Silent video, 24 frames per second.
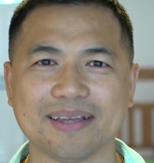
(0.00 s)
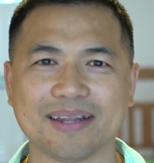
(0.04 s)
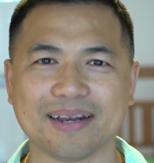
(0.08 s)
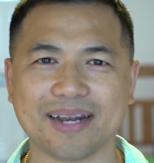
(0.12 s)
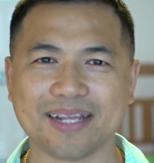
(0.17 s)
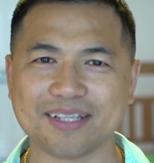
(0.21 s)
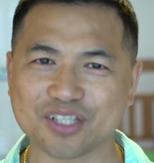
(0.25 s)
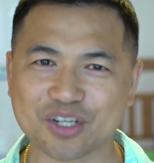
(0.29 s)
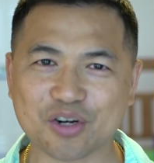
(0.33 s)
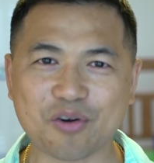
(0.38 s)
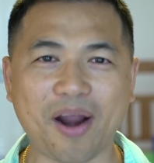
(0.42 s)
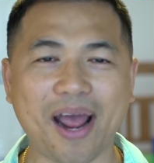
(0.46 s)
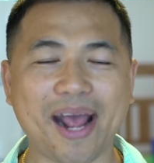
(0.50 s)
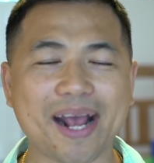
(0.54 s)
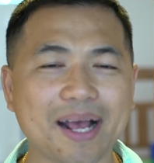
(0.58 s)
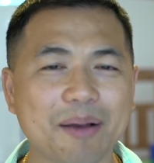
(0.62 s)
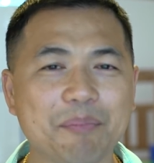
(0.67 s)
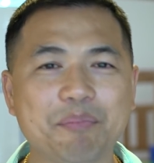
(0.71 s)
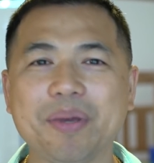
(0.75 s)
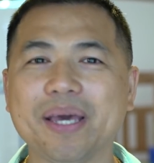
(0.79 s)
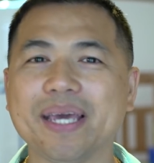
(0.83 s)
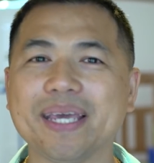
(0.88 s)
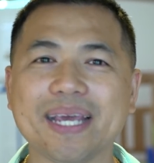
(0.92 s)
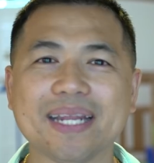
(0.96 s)
Let's crack
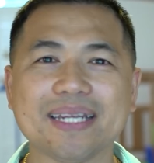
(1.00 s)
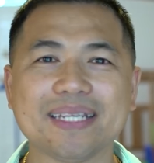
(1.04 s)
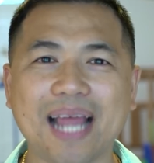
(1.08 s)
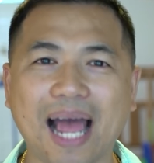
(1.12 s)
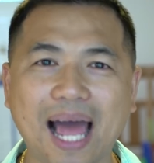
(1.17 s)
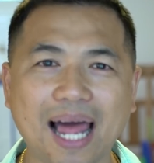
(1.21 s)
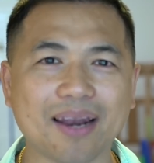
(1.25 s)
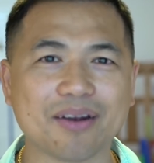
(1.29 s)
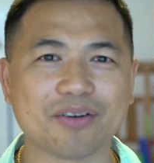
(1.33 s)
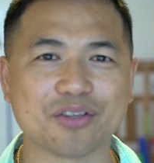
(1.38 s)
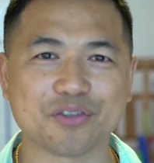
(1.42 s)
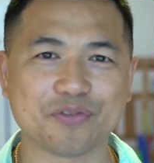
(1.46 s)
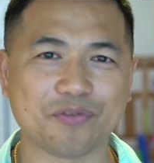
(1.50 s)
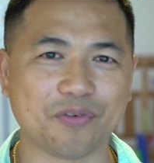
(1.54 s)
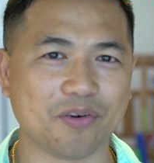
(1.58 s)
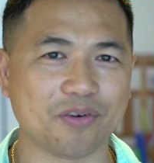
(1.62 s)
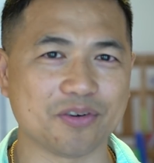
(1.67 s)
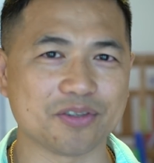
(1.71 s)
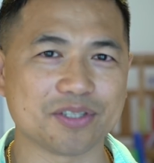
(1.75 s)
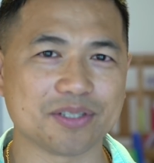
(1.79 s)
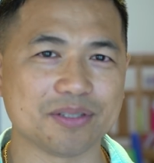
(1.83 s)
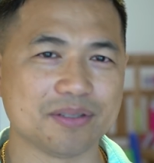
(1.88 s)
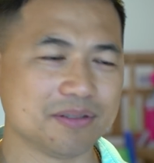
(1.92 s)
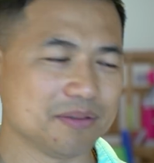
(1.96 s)
$1 billion
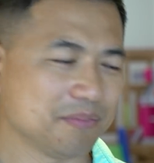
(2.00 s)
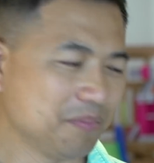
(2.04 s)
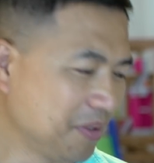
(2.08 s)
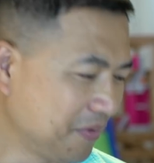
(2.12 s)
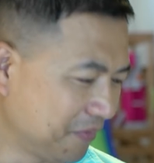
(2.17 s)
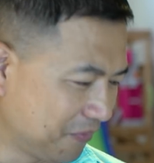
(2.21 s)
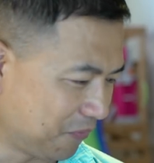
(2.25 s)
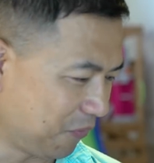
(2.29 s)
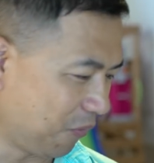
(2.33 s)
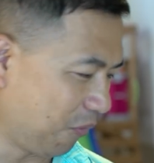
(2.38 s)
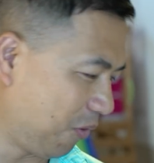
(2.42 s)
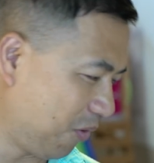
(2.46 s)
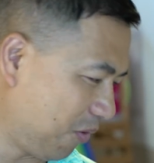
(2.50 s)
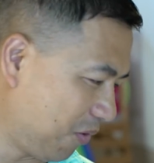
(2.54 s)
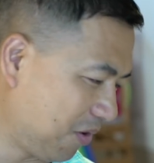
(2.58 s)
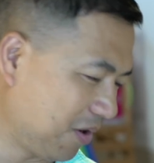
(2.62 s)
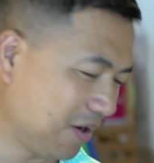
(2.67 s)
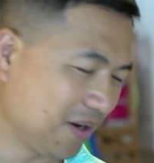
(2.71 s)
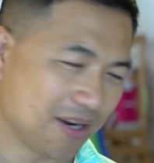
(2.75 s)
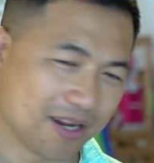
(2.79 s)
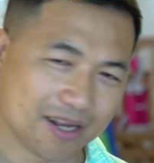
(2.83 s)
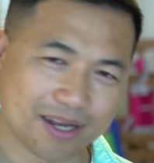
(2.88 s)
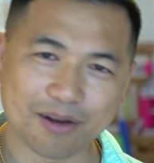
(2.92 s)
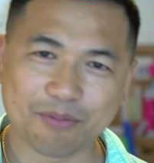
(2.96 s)
first
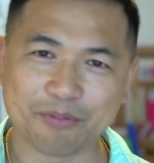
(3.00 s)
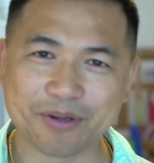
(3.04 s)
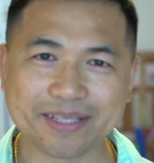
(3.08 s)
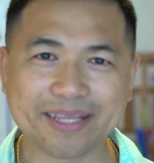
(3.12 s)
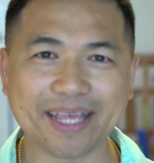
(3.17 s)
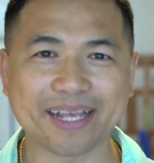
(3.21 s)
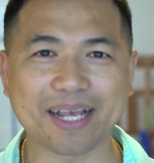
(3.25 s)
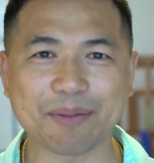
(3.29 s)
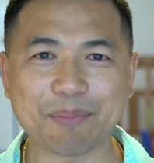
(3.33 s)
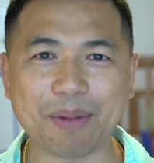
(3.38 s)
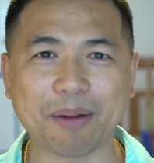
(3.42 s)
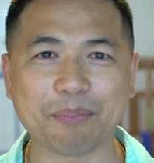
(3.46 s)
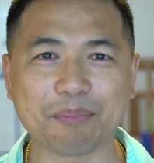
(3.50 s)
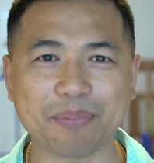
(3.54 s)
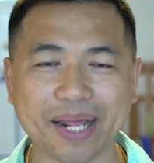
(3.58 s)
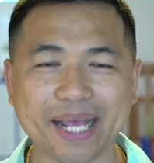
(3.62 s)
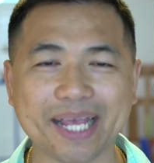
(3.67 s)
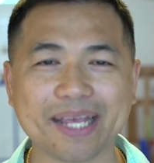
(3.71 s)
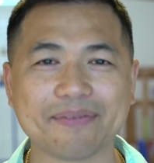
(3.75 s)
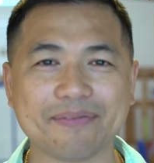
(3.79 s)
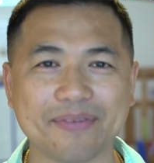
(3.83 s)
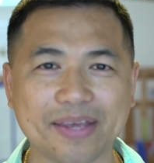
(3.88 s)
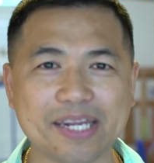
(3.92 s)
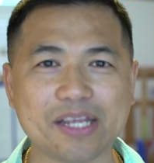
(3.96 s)
before we think about
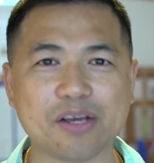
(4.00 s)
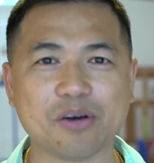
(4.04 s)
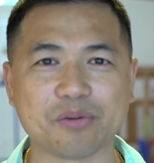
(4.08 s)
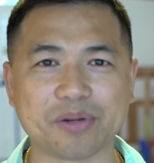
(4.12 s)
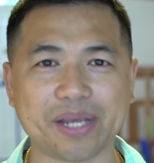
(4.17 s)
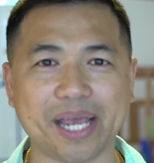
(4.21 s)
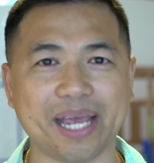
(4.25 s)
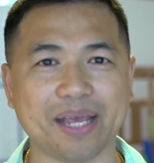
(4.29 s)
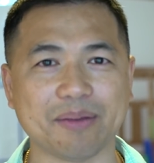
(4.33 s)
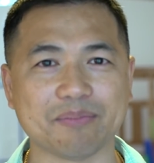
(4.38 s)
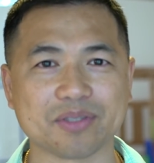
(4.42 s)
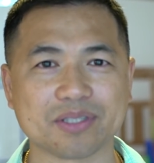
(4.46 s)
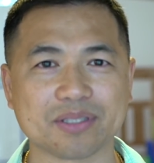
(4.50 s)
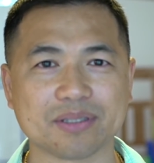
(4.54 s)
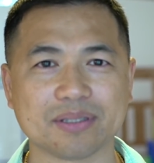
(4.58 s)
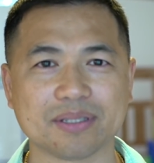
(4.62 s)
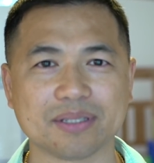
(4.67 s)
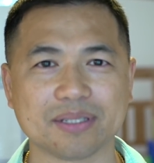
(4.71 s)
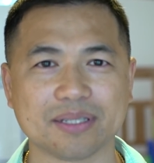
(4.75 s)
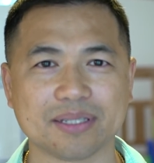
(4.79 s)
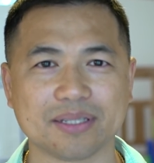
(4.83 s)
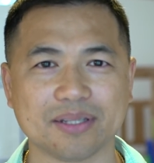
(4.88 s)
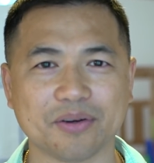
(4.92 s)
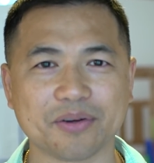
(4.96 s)
playing video games,
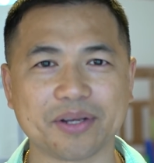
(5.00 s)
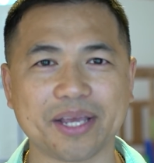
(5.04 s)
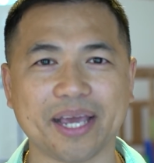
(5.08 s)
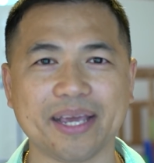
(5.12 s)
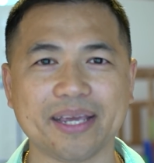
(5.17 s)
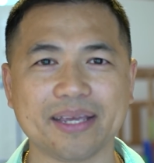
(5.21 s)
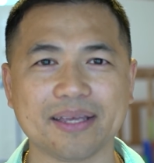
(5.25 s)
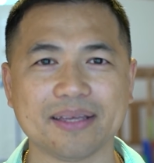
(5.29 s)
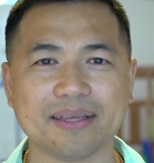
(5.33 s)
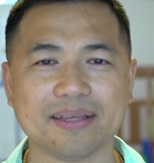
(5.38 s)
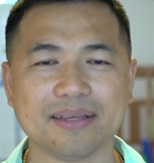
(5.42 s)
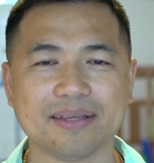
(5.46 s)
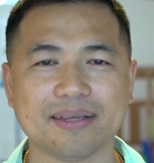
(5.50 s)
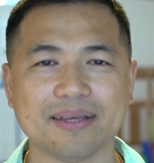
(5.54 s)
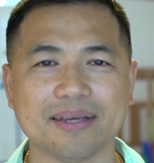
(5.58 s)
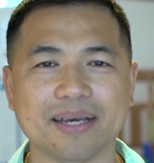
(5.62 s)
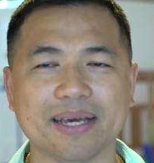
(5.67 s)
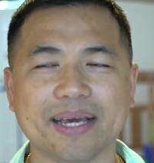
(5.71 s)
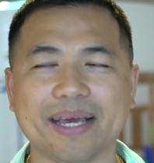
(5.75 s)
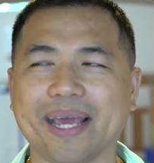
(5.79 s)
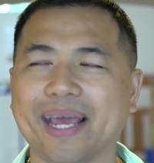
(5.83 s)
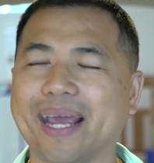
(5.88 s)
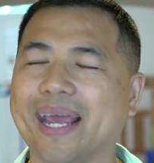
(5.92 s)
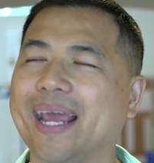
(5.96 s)
okay?
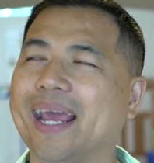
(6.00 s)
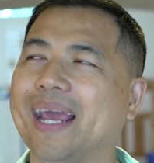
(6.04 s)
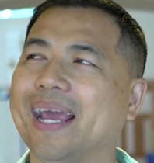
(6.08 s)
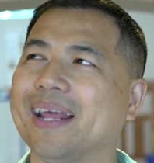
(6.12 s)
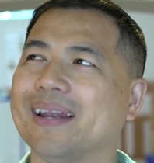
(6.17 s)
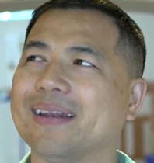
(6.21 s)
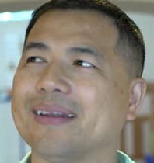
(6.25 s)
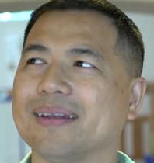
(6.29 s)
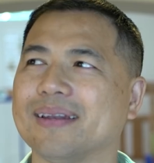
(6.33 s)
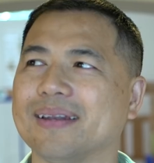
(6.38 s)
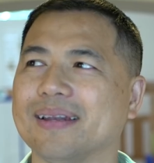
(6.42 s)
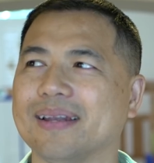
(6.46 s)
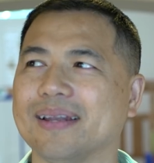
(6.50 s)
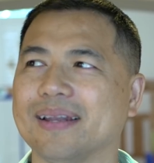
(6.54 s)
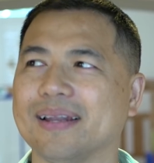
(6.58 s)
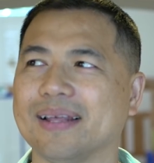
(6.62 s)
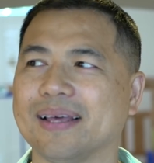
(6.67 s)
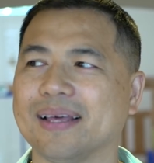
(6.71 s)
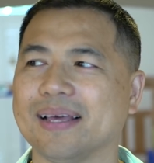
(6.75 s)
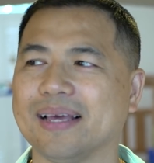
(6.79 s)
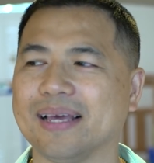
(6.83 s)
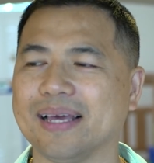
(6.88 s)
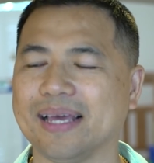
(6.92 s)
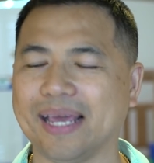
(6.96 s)
And
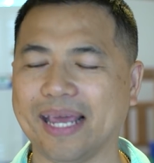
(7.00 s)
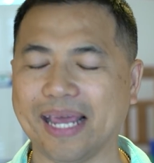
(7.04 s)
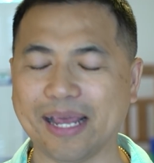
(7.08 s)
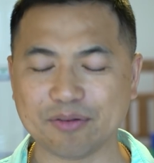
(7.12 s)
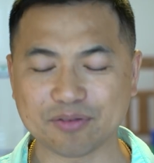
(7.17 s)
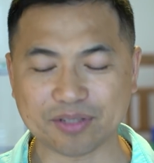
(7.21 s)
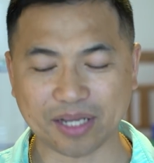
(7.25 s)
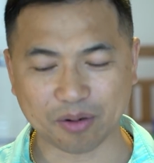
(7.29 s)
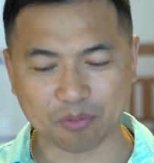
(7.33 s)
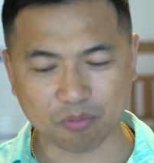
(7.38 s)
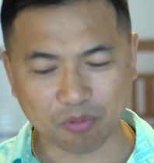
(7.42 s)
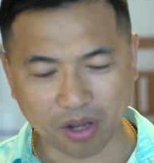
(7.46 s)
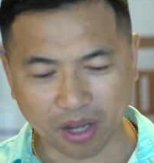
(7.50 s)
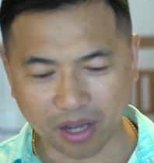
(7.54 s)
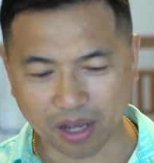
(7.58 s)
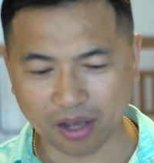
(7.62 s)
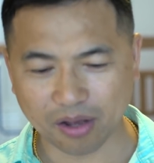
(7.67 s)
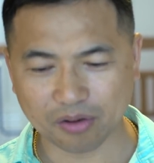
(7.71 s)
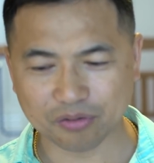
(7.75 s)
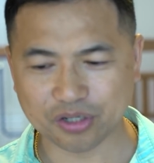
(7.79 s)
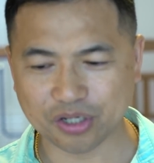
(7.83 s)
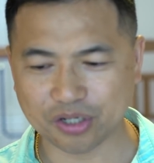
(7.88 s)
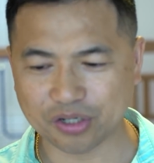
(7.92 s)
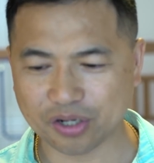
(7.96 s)
he was like,
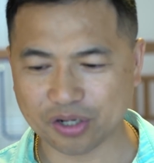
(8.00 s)
well,